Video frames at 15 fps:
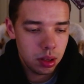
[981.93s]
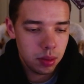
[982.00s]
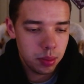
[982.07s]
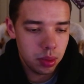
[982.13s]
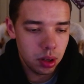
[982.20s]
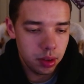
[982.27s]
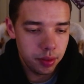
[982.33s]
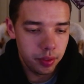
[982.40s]

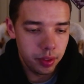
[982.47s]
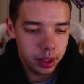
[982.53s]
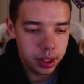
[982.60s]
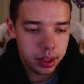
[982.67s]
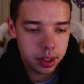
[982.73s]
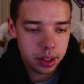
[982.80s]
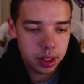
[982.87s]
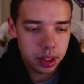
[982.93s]
Perfect.
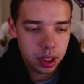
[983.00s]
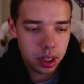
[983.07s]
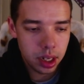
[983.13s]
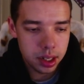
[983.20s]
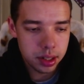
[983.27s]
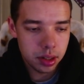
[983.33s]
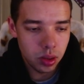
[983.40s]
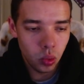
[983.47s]

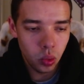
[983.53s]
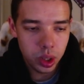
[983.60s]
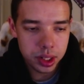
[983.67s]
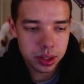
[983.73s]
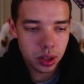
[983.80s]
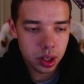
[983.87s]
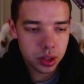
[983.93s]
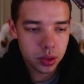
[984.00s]
Nice little
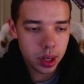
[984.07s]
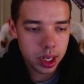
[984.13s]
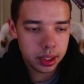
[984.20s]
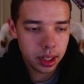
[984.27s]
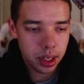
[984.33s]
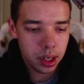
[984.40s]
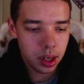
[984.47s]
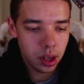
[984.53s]
research right
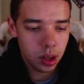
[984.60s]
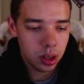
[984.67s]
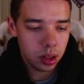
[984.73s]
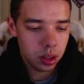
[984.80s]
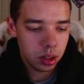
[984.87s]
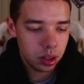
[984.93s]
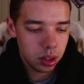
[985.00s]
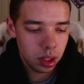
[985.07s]
there.
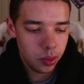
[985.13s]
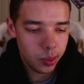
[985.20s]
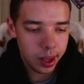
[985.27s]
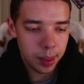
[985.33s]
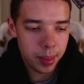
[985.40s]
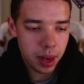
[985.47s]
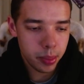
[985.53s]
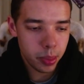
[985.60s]
We get a
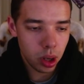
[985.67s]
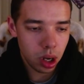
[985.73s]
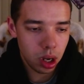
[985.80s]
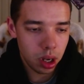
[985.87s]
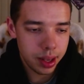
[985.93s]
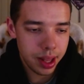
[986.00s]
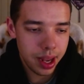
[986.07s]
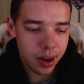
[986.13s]
Metapod.
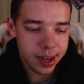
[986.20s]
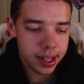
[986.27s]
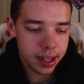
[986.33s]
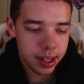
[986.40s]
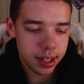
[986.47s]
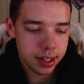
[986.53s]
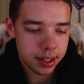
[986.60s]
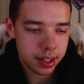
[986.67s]
There it
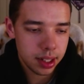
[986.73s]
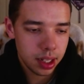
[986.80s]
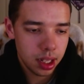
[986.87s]
is.